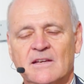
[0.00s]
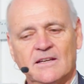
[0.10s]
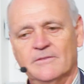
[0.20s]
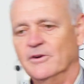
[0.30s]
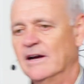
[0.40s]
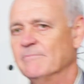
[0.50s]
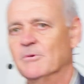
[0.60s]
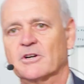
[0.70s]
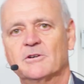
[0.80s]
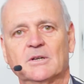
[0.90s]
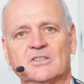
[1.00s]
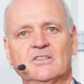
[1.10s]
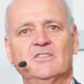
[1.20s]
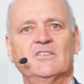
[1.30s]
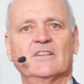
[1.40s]
If you have more
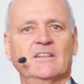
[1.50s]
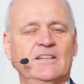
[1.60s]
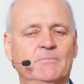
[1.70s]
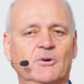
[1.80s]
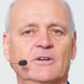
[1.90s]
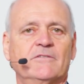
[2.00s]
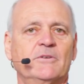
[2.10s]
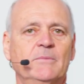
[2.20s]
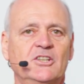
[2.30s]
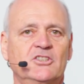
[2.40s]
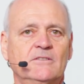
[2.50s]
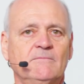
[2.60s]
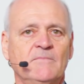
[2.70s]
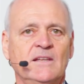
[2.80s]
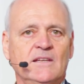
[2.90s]
questions and need more information,
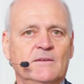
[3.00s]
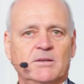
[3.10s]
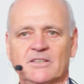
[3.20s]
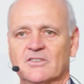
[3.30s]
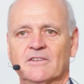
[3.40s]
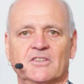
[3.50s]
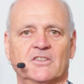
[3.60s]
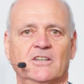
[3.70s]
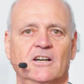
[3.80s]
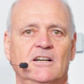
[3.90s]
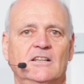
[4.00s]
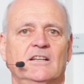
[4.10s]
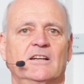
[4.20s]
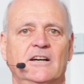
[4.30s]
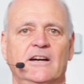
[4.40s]
please give us a call
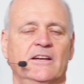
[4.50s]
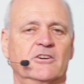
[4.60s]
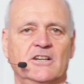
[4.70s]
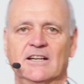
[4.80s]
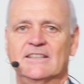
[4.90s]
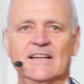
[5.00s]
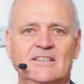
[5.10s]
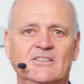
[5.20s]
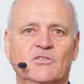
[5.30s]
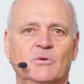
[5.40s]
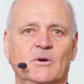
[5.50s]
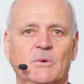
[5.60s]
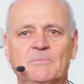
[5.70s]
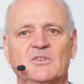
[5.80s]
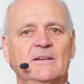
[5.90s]
or contact us through our
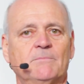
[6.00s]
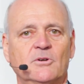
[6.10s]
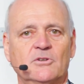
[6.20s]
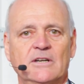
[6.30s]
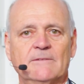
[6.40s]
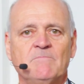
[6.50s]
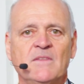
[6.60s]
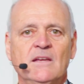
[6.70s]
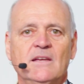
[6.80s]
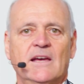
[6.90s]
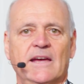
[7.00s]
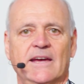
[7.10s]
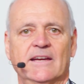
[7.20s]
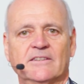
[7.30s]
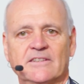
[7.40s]
website program,
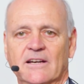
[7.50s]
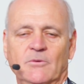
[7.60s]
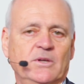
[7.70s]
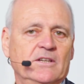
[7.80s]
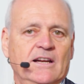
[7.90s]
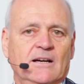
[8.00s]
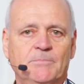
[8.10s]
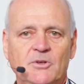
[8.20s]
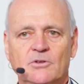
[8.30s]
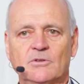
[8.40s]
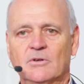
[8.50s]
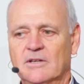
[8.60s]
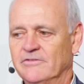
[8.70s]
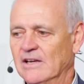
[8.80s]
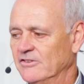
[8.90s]
and we can help
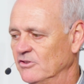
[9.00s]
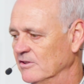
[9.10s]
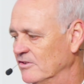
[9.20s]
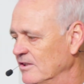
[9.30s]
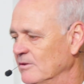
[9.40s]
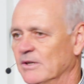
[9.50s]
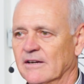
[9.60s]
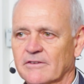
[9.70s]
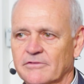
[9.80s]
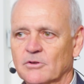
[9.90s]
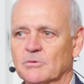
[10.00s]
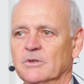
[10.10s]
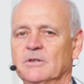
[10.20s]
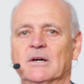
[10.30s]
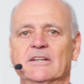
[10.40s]
you. As you can see, we have a full
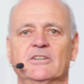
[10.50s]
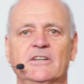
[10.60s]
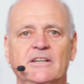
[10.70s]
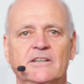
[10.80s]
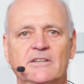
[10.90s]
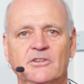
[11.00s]
rewinder here.